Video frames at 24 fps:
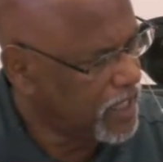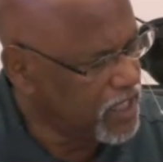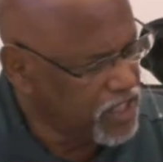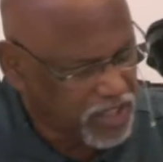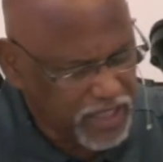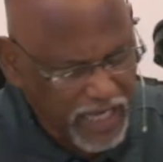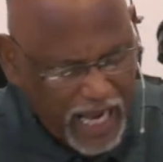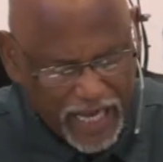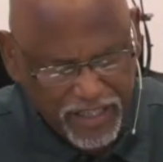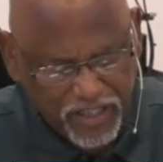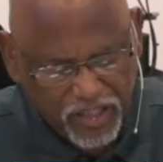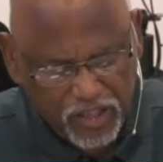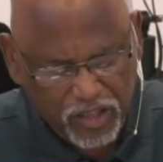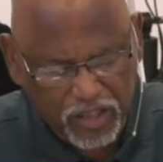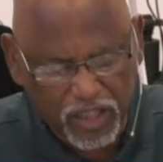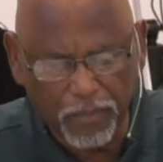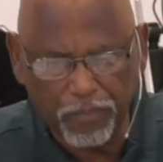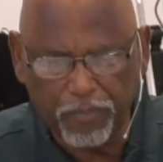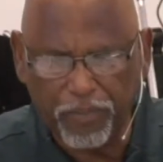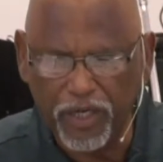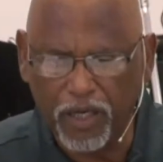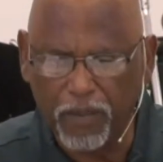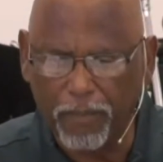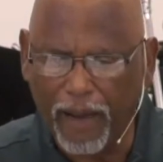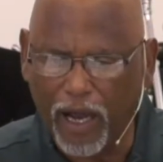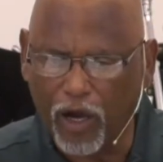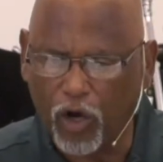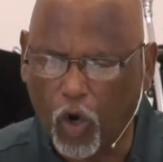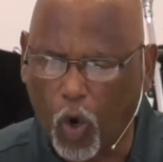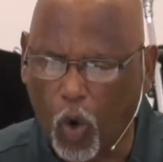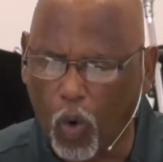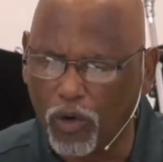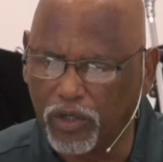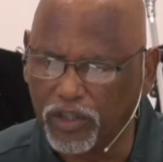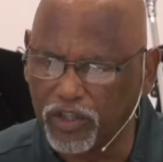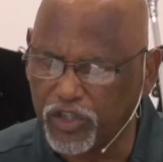It's not simply
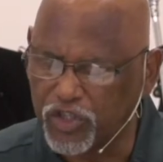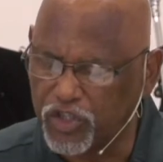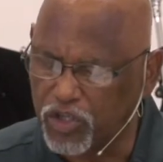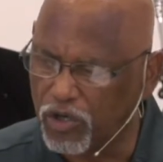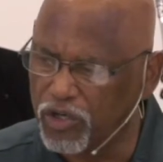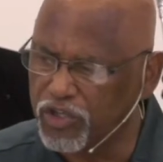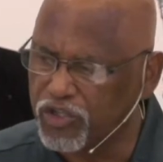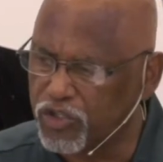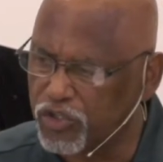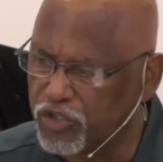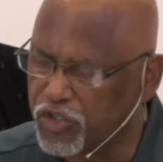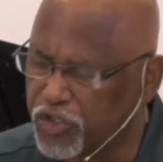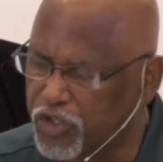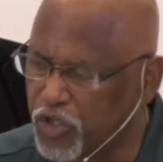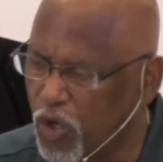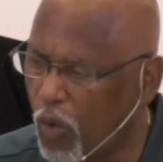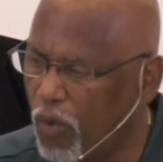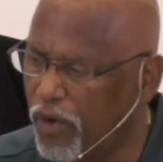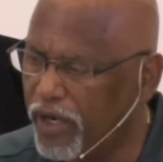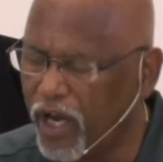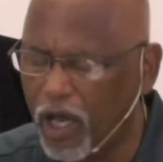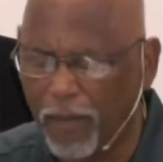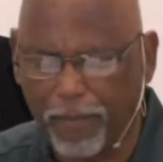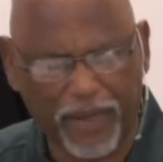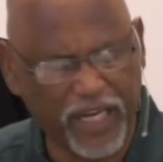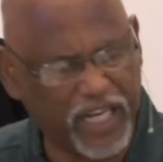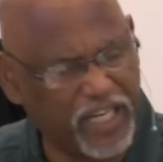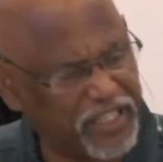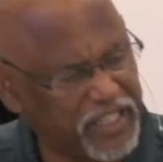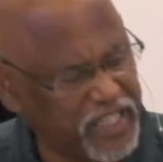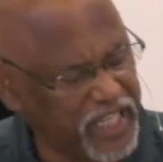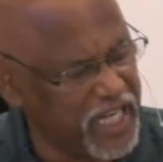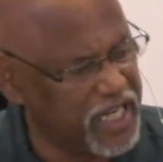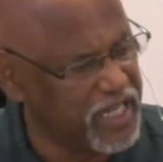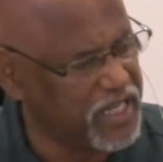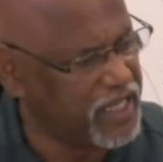about going to church or showing up and
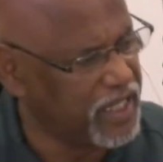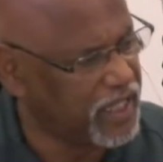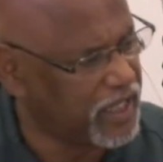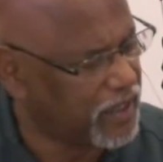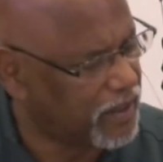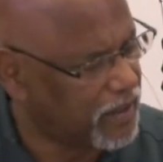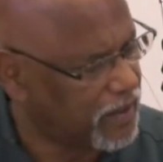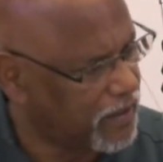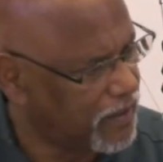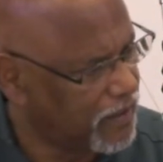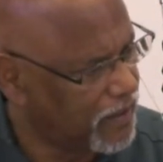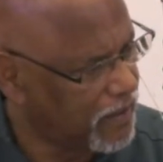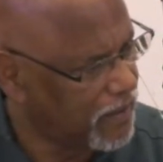attending.